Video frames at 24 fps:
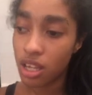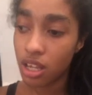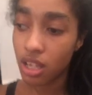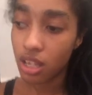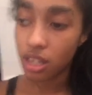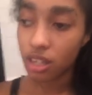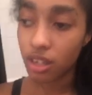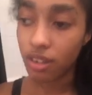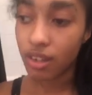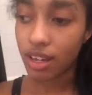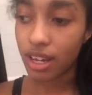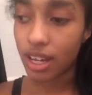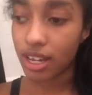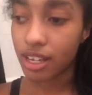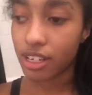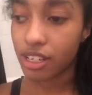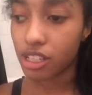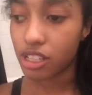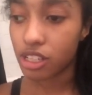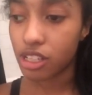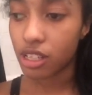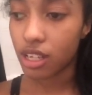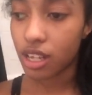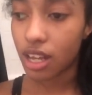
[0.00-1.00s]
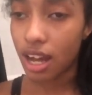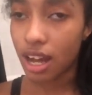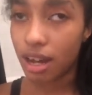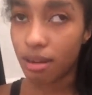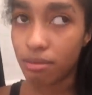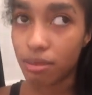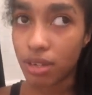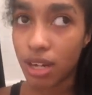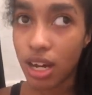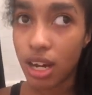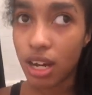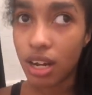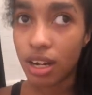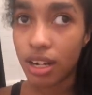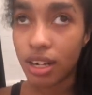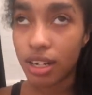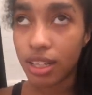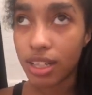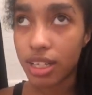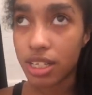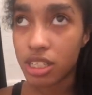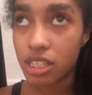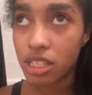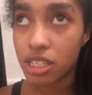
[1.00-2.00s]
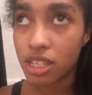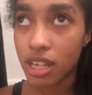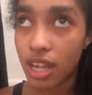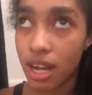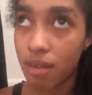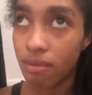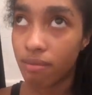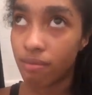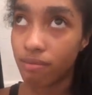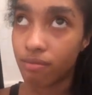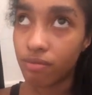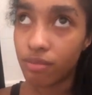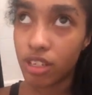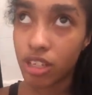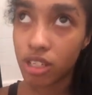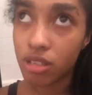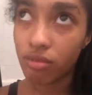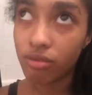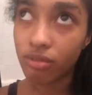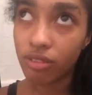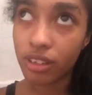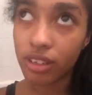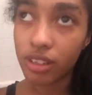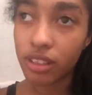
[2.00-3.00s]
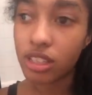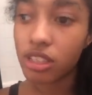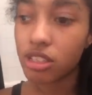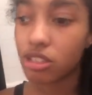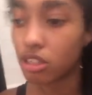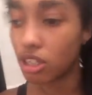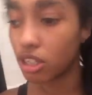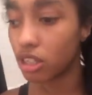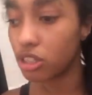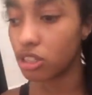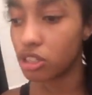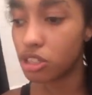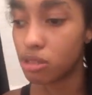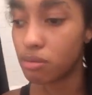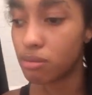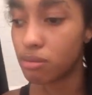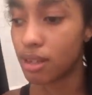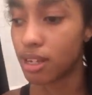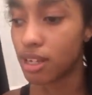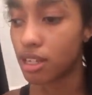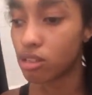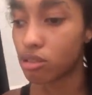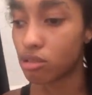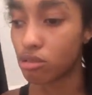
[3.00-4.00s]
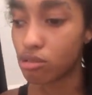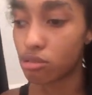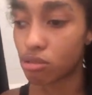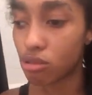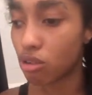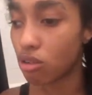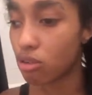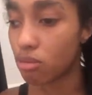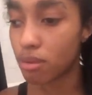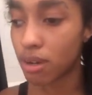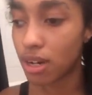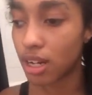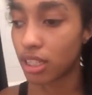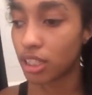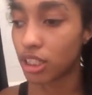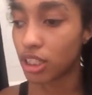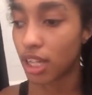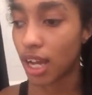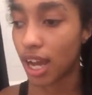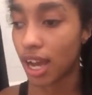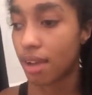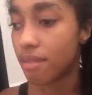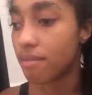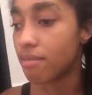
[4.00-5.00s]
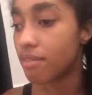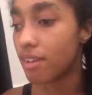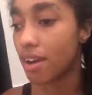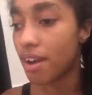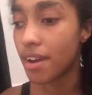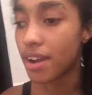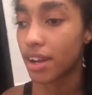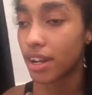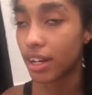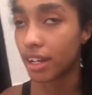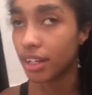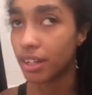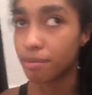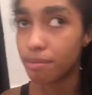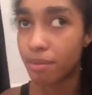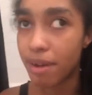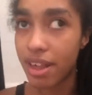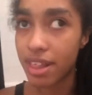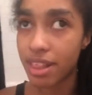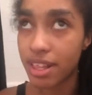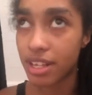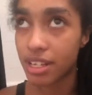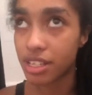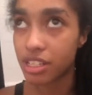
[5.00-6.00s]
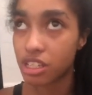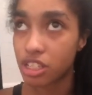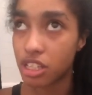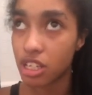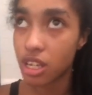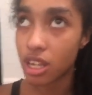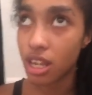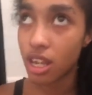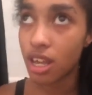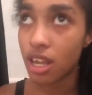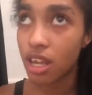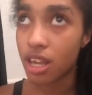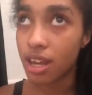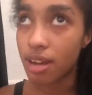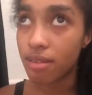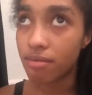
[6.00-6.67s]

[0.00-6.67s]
you guys, I'm not heartless. This hurts me so much. I'm very hurt by this. My